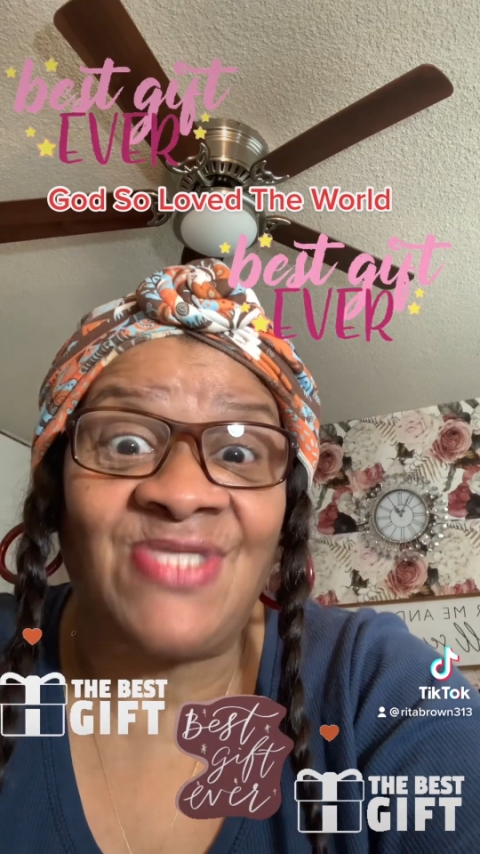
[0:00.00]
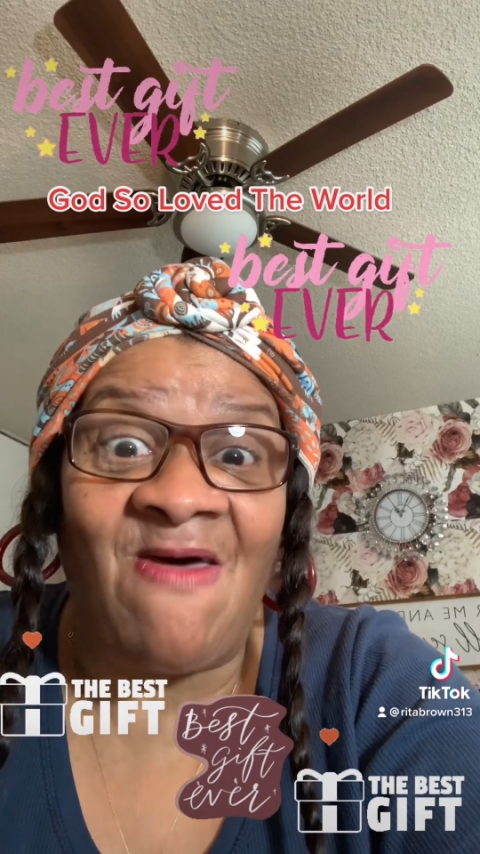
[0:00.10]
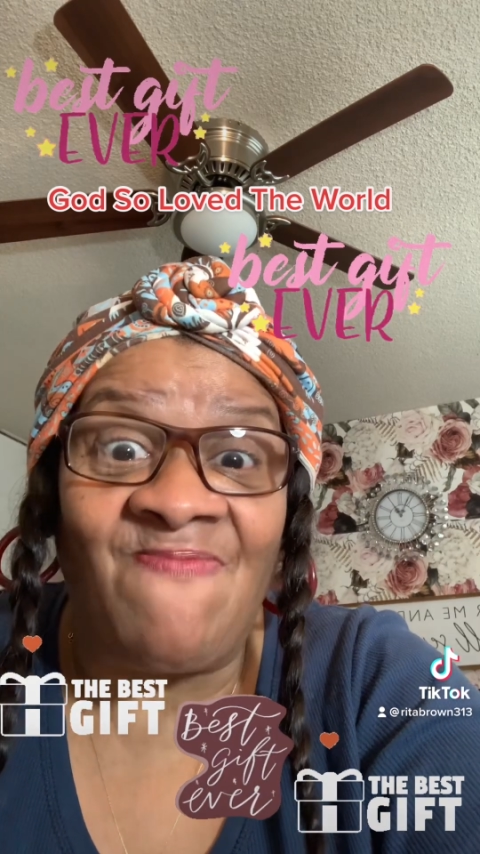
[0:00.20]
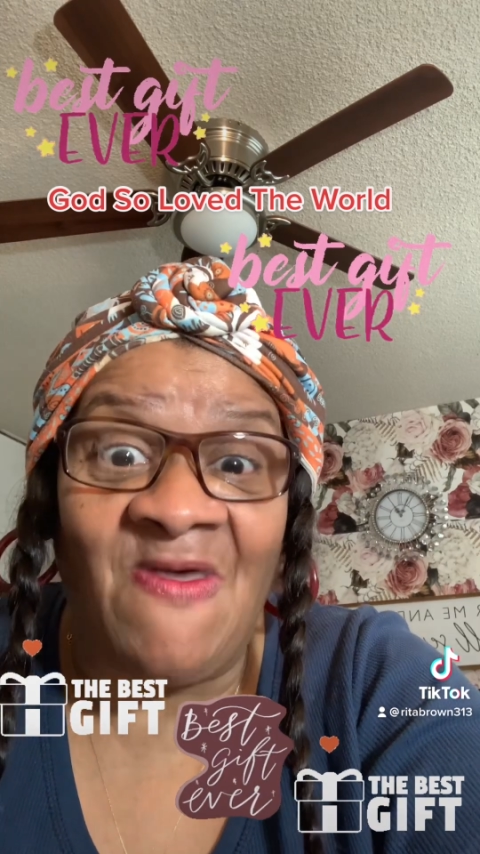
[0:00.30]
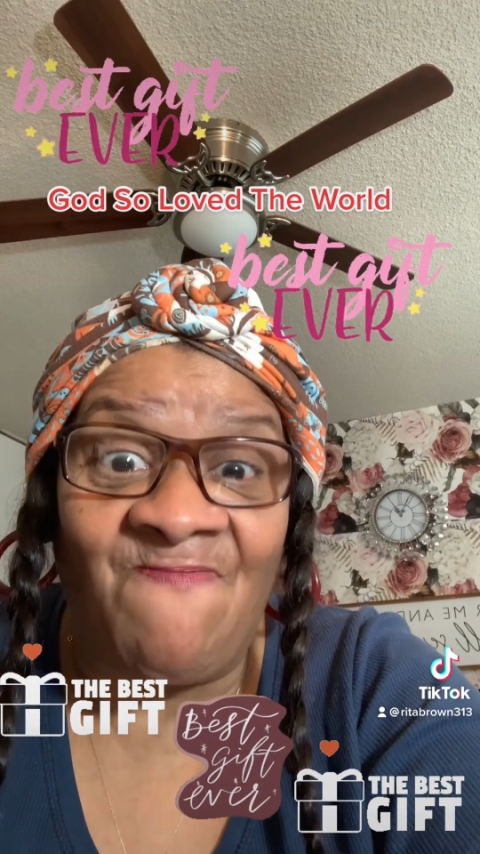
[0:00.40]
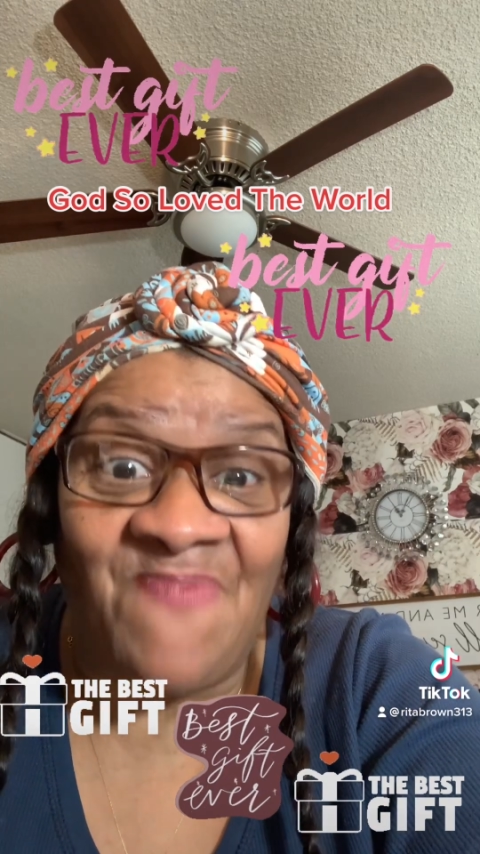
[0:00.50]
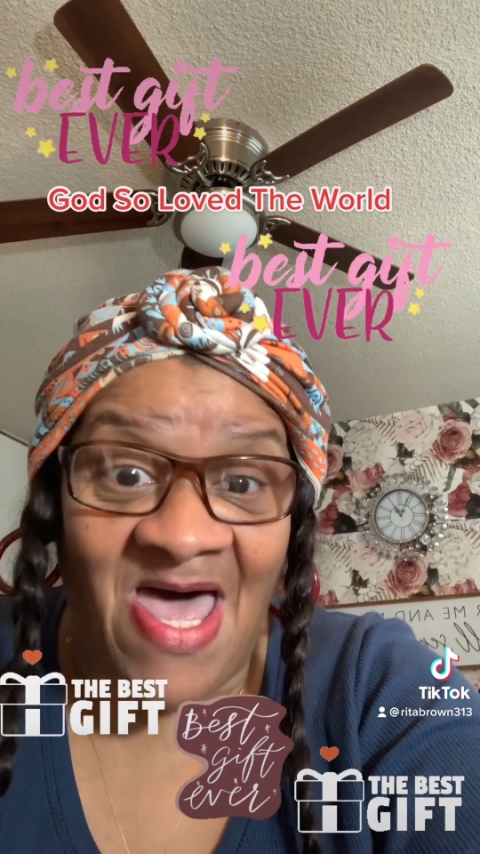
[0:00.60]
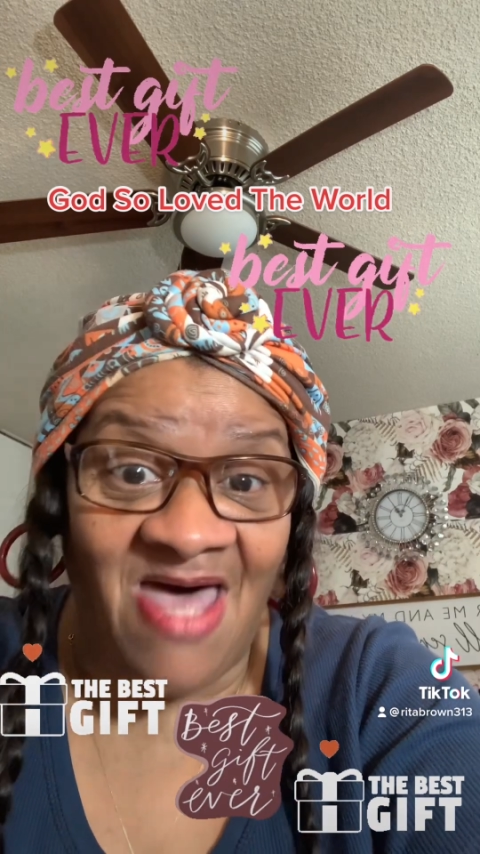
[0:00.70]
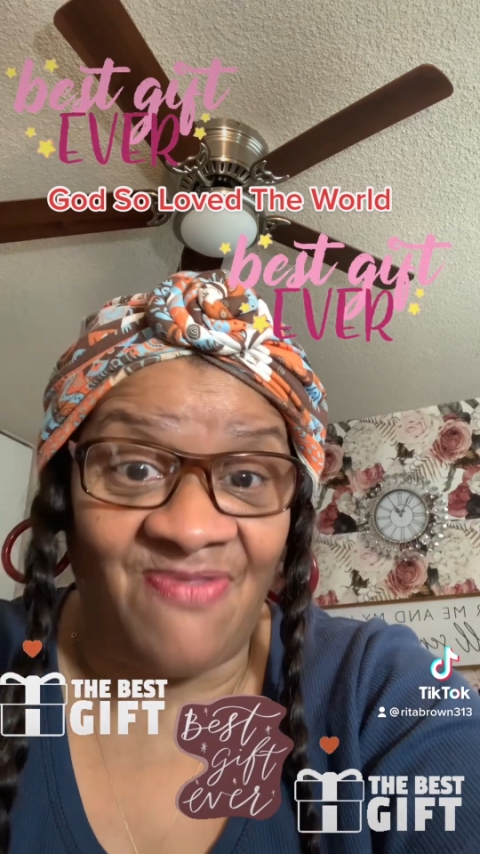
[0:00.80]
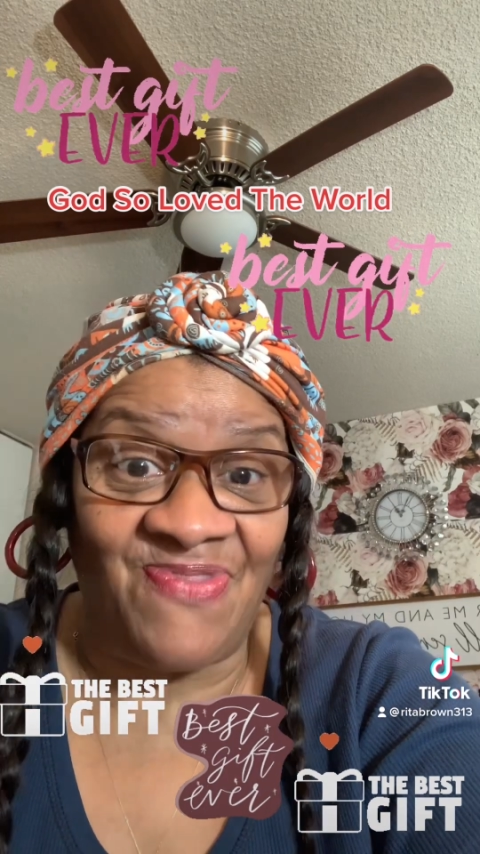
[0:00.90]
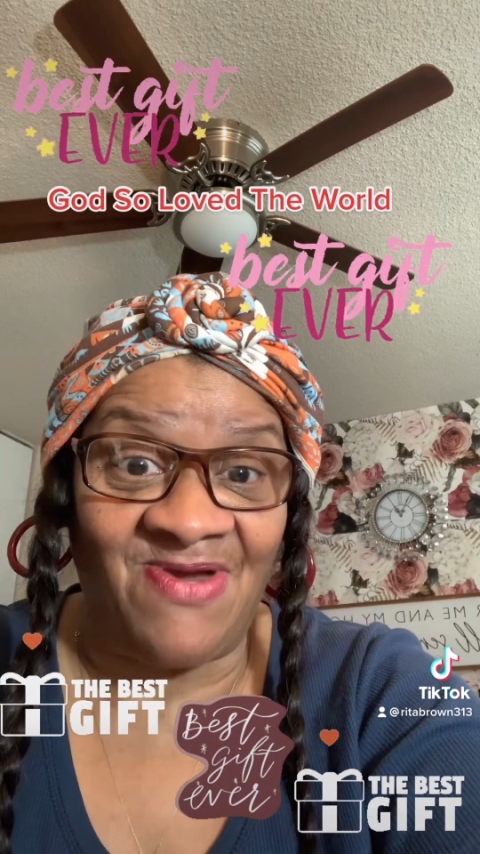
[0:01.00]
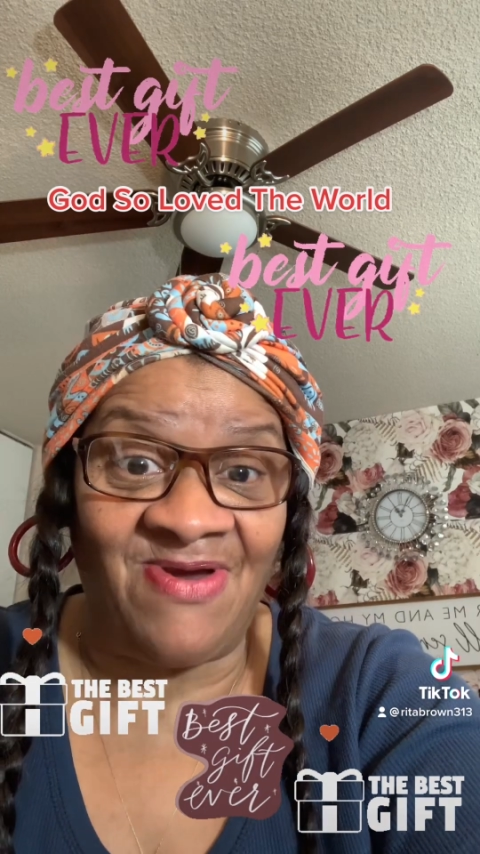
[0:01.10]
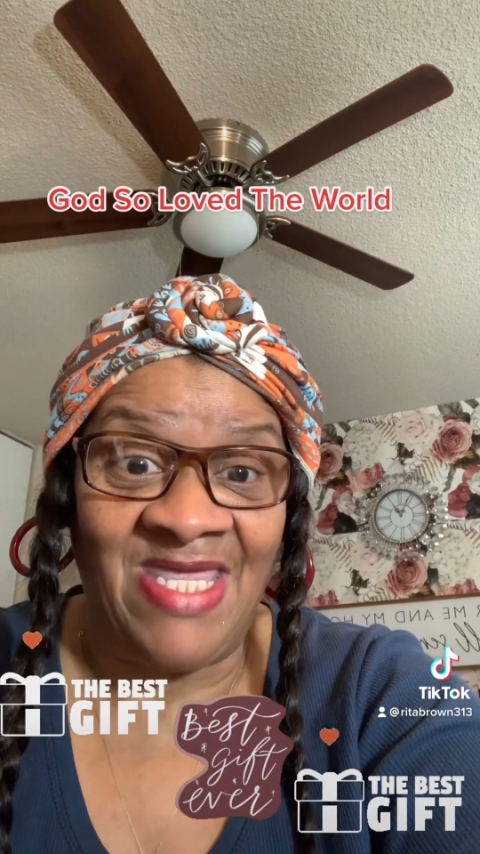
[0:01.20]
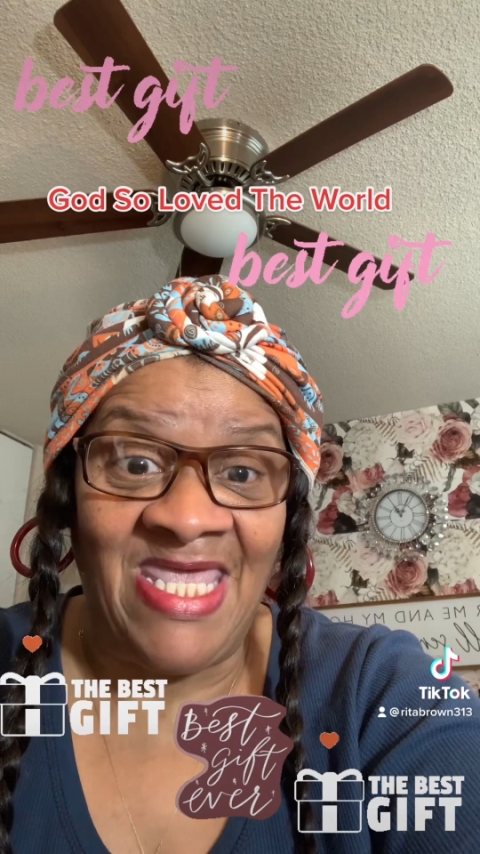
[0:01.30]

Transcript: of the Father,